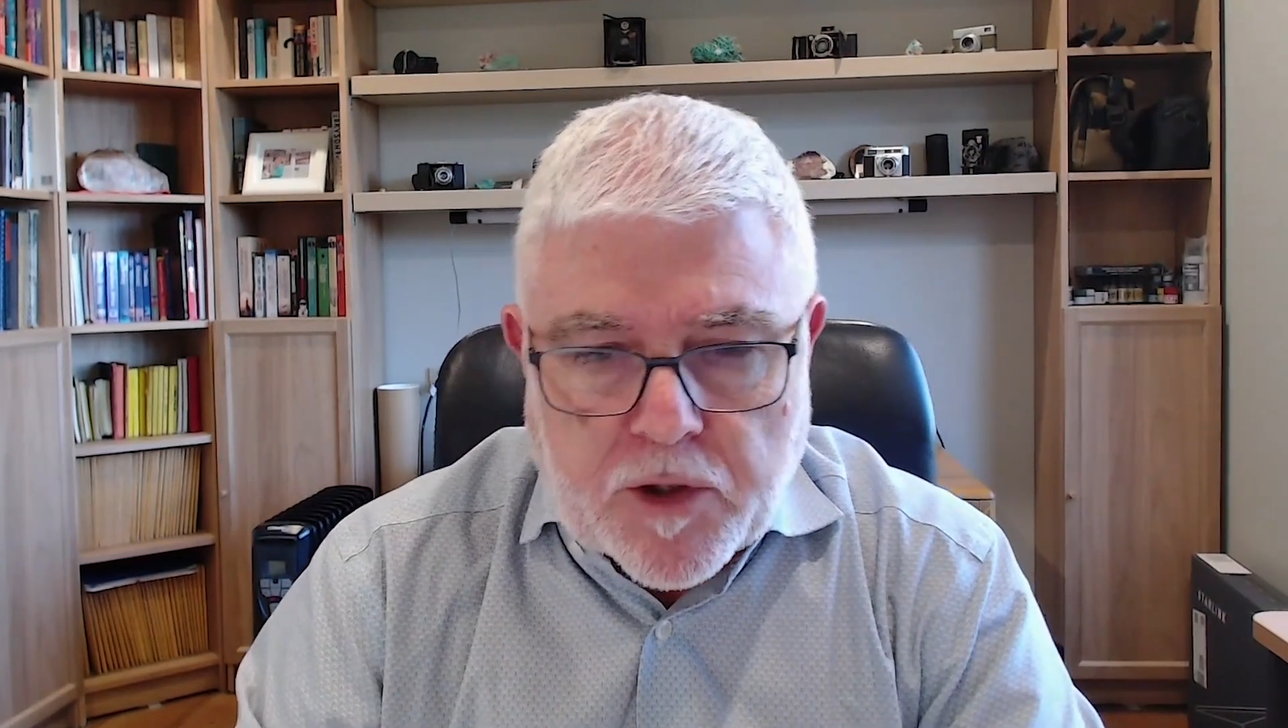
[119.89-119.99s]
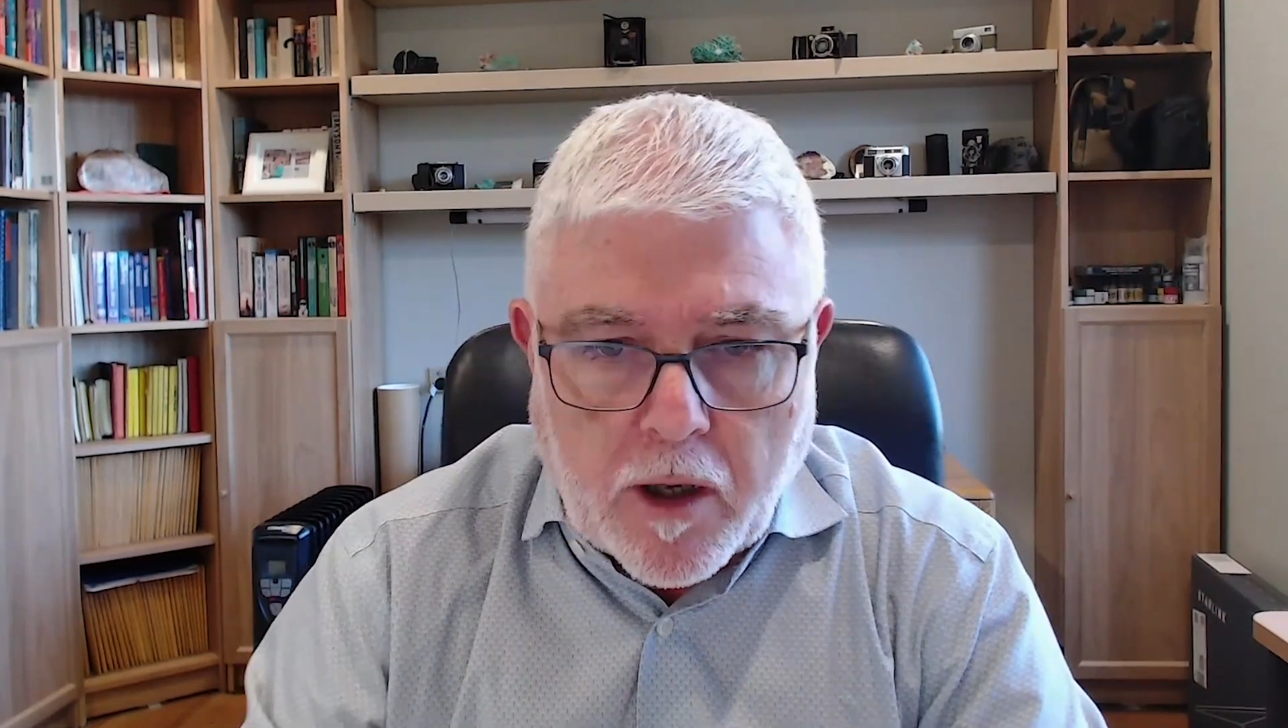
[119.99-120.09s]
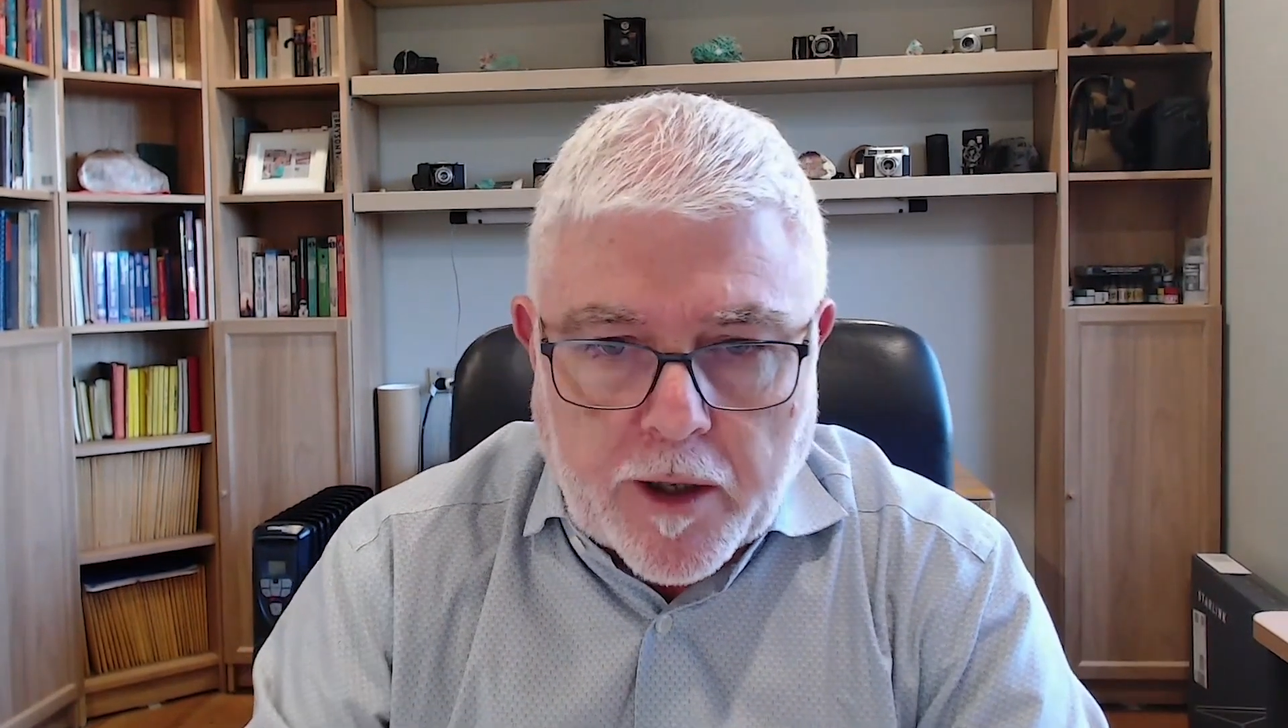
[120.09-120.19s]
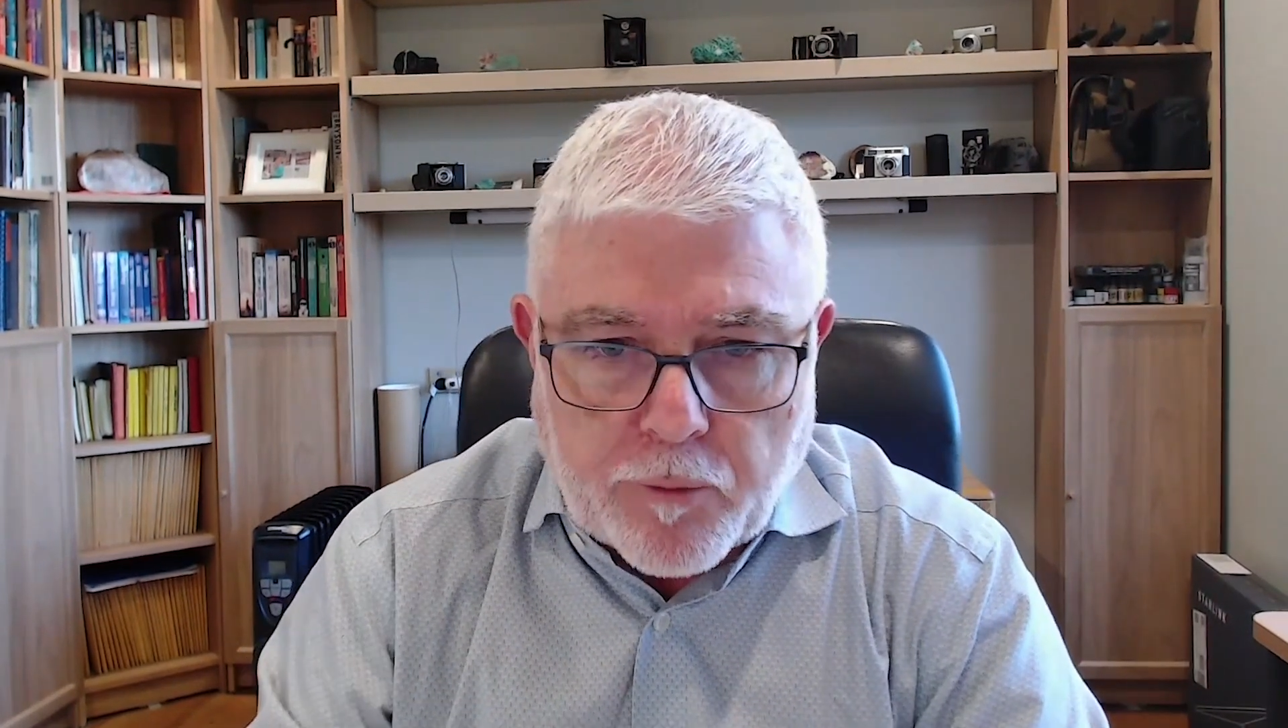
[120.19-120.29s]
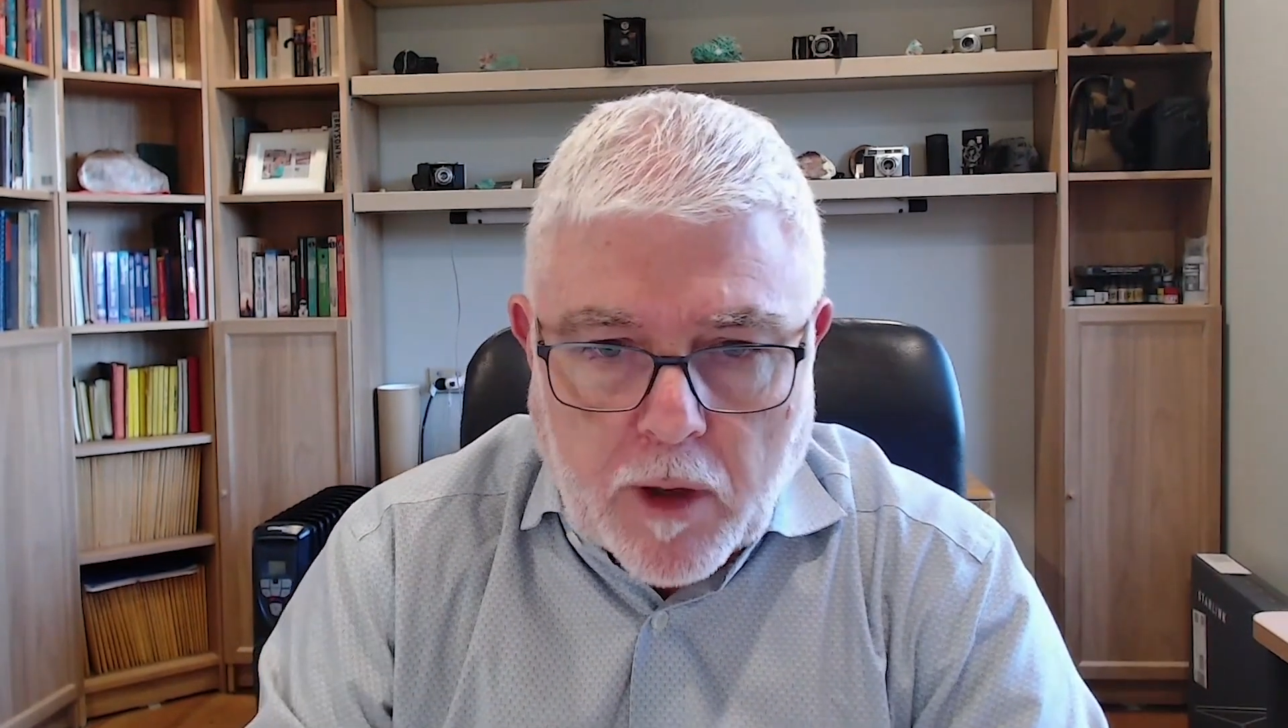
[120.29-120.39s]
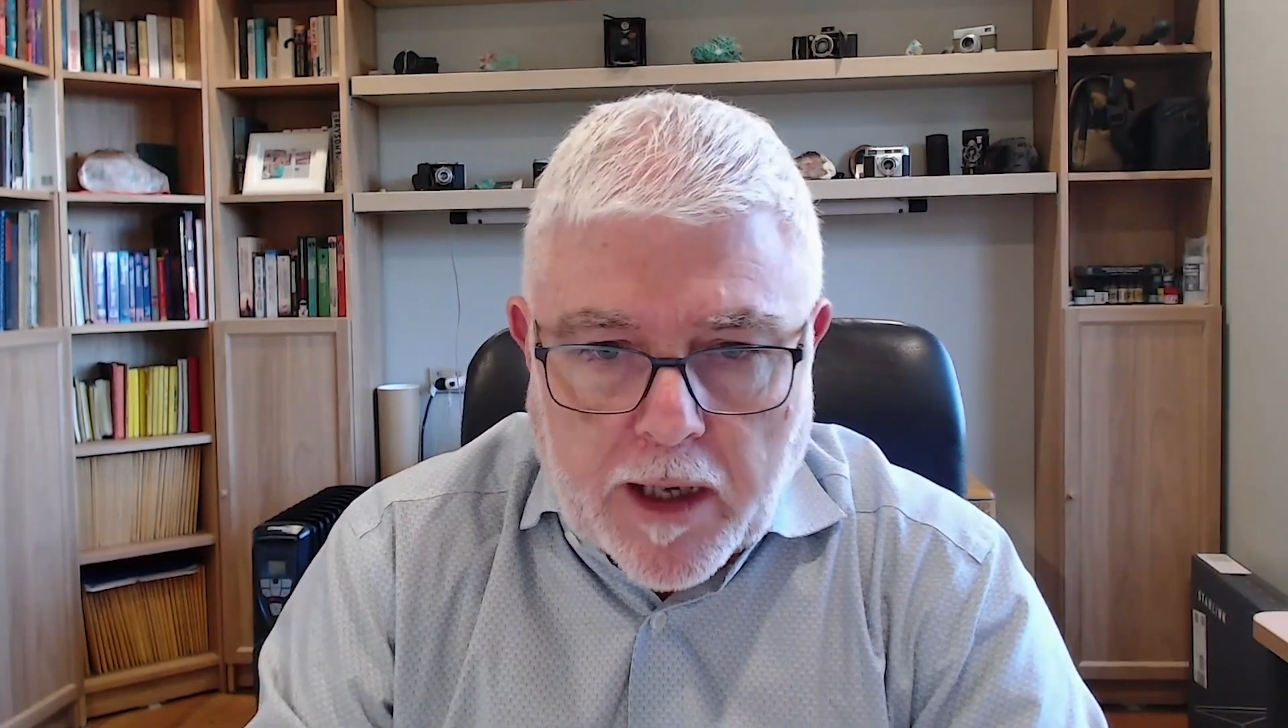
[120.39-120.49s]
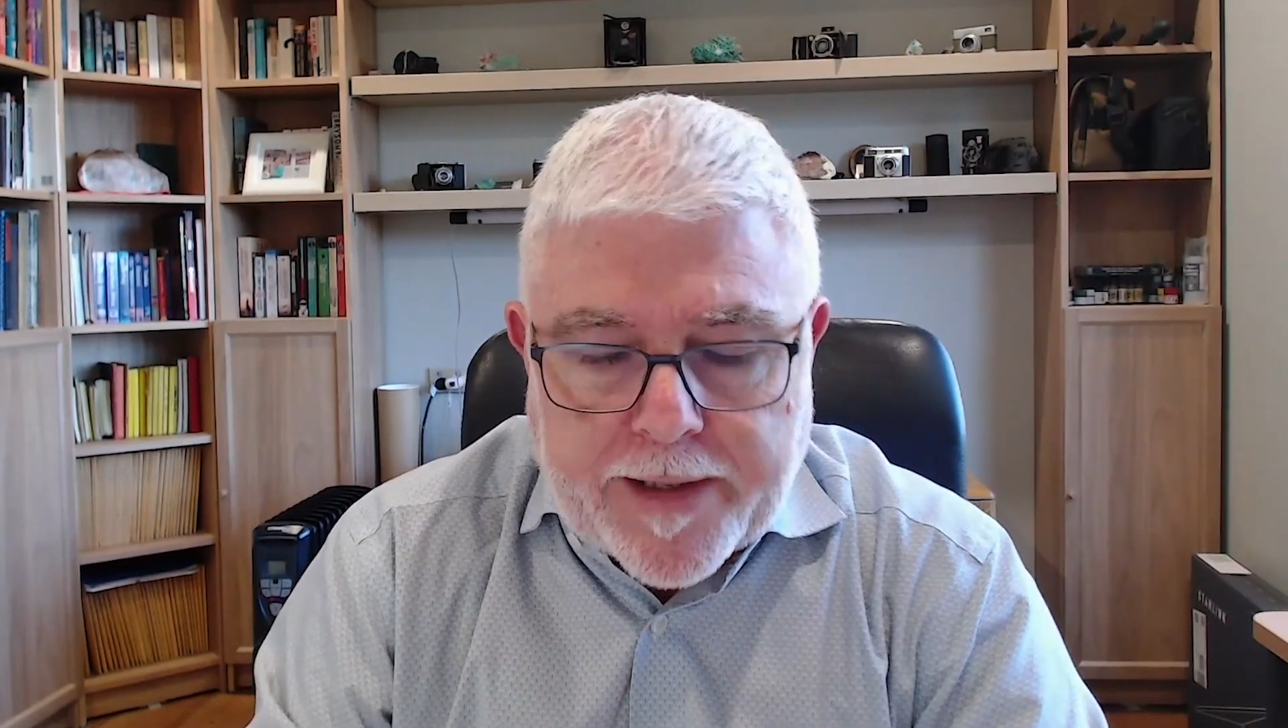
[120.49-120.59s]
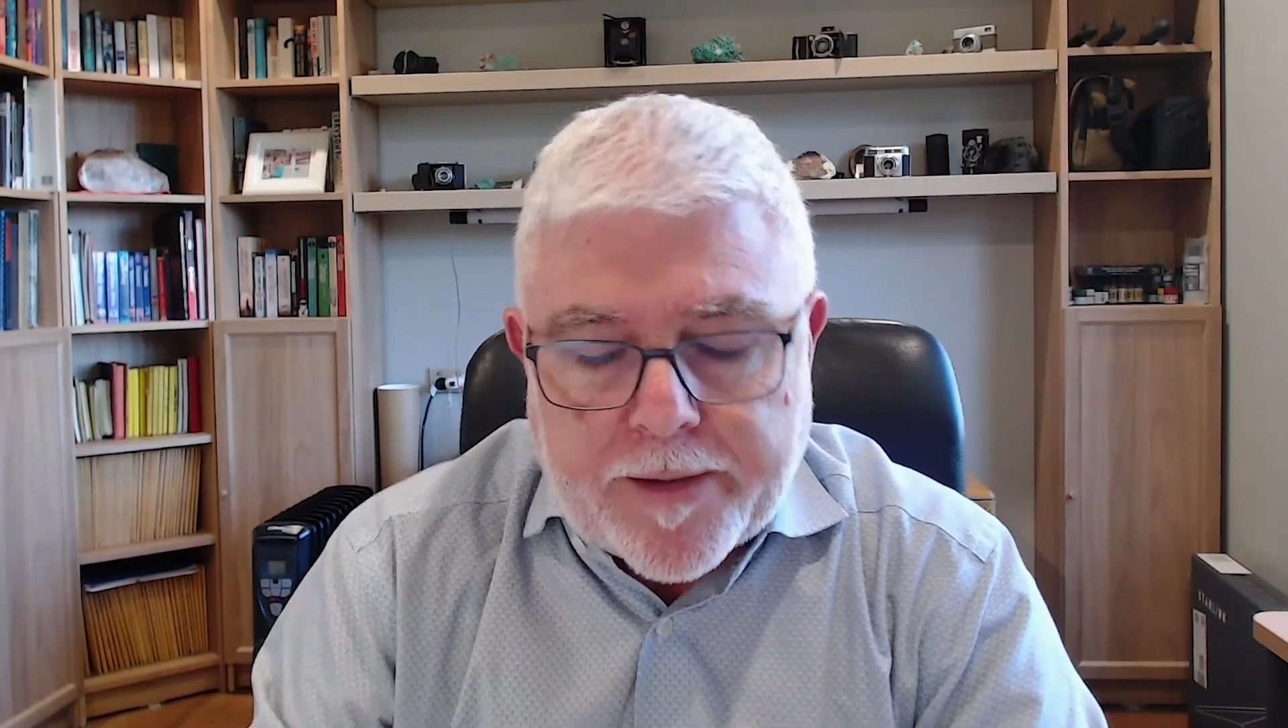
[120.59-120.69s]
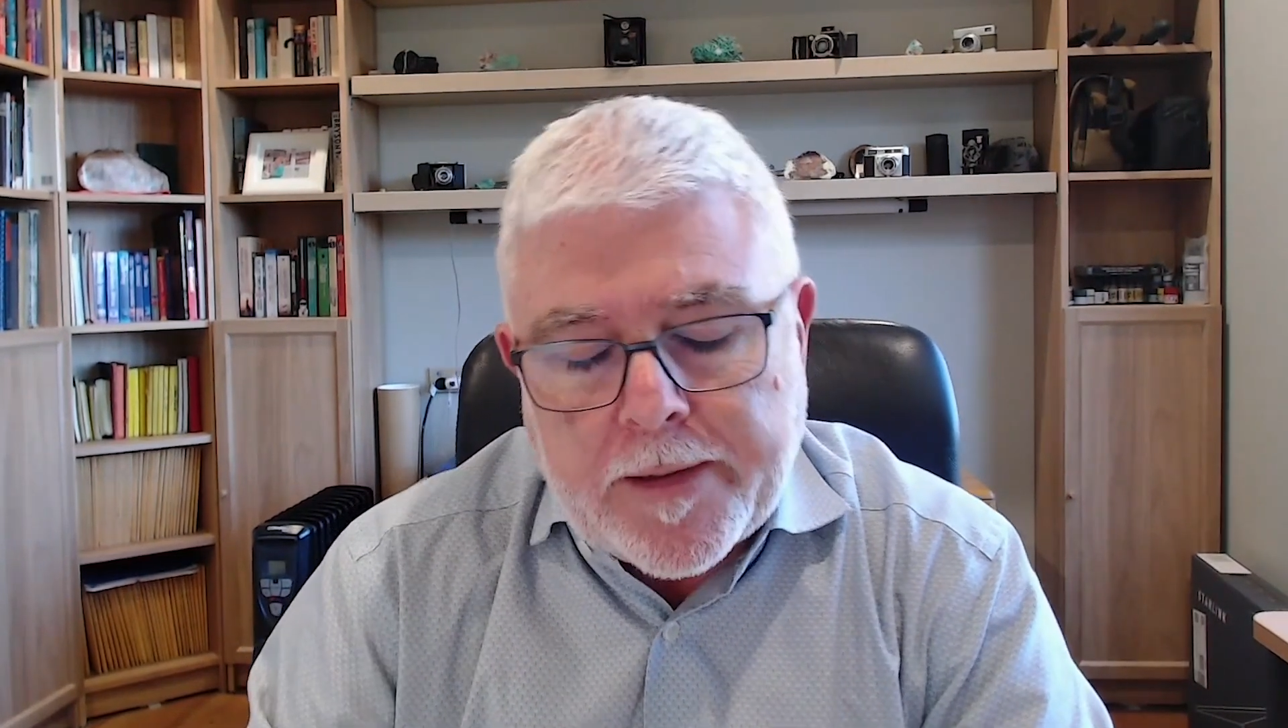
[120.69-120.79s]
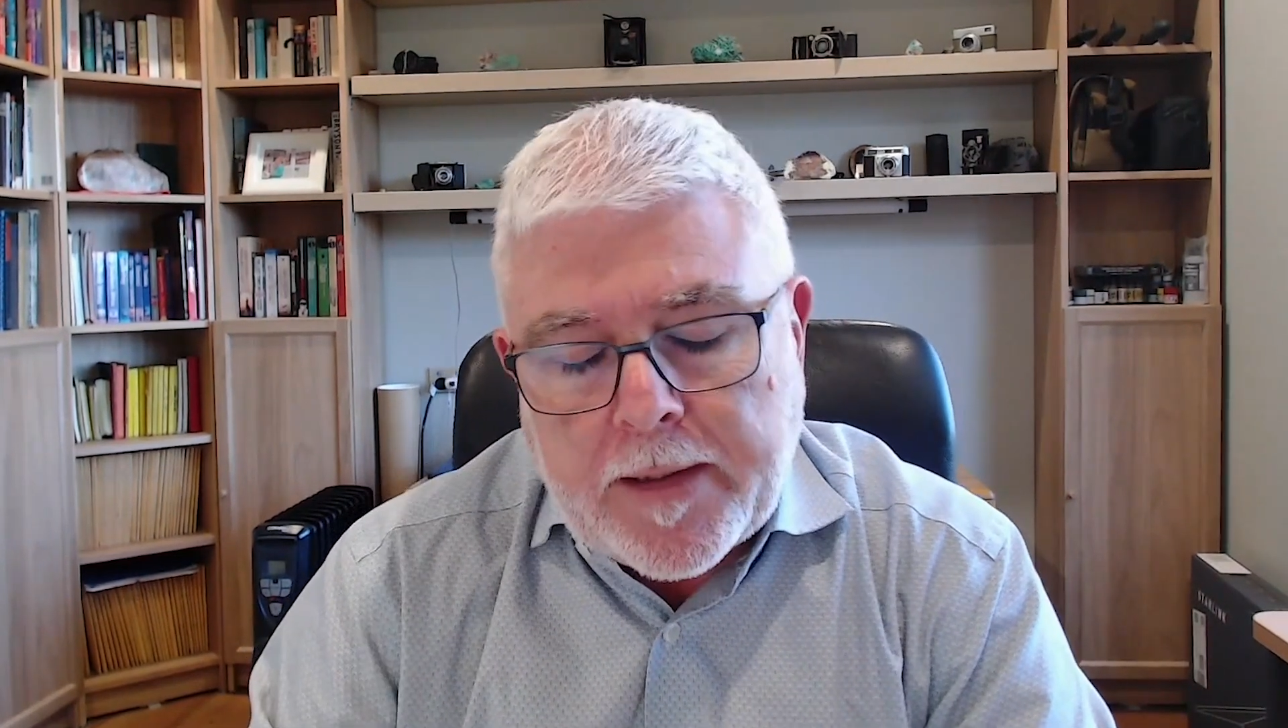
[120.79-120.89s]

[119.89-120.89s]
higher grade